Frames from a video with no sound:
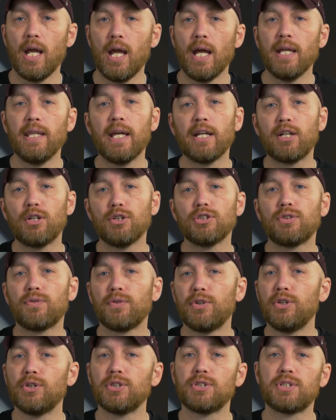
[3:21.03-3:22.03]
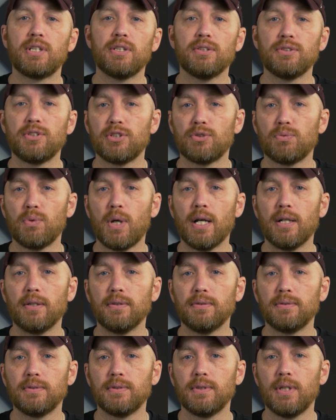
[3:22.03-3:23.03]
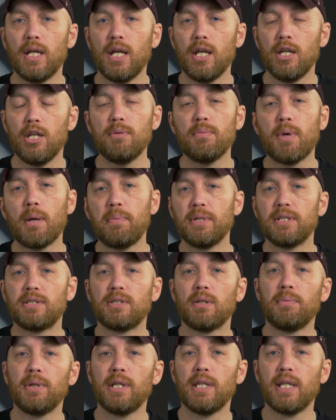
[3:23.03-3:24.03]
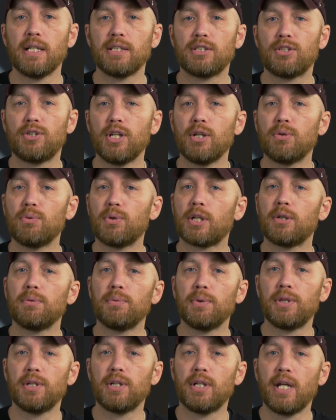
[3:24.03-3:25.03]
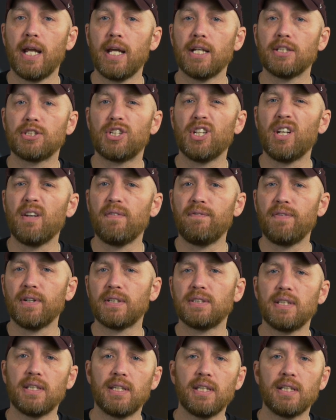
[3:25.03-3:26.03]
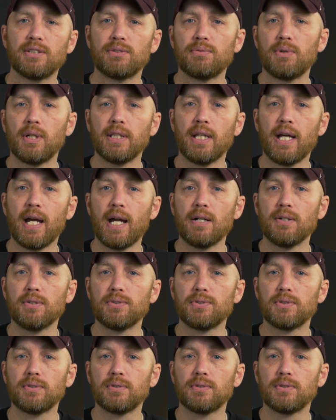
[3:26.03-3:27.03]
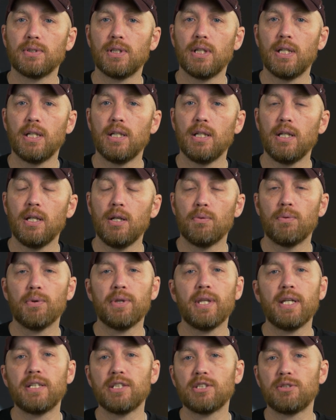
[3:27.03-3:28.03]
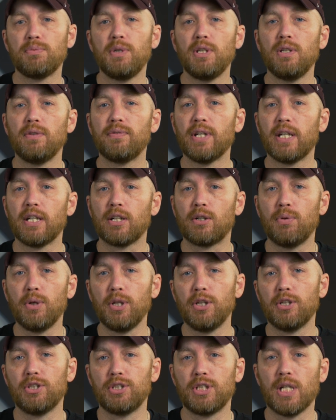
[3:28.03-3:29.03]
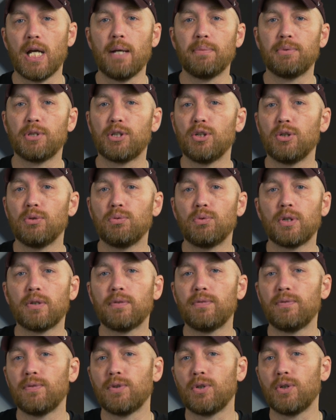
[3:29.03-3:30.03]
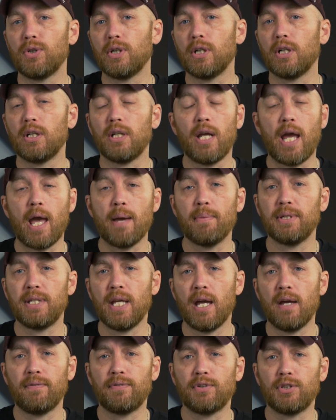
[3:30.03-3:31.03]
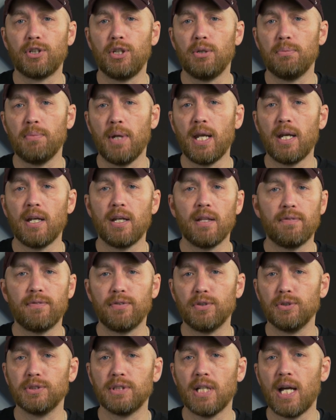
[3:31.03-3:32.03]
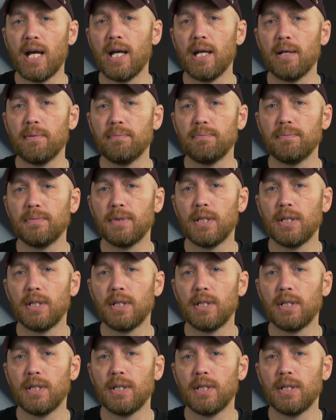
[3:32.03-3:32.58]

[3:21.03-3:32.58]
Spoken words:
And that goes for your skills as well. You might be somebody that's good at working with your hands, good at fixing things around the house. Well, that doesn't mean you've got to quit your job to go work for Habitat for Humanity full time.